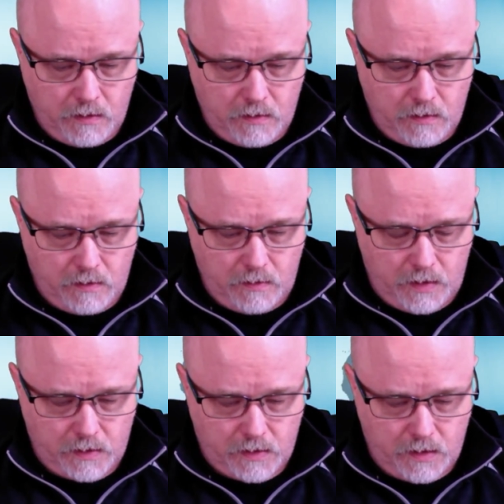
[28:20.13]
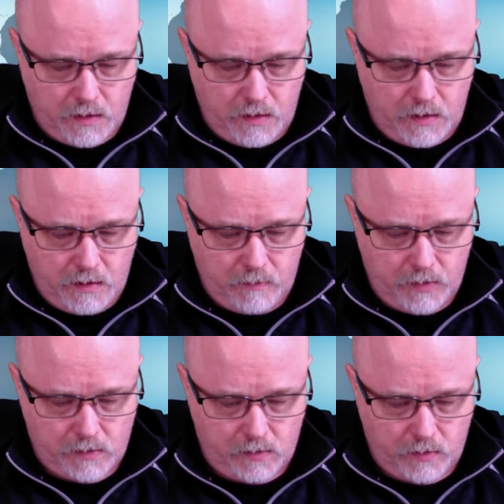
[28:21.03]
to that side. I'm going to
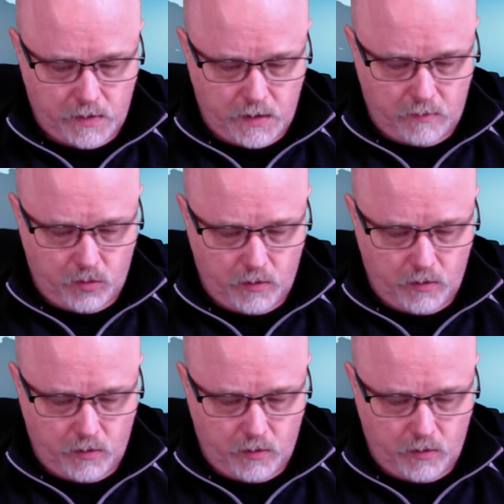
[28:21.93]
slow this down more.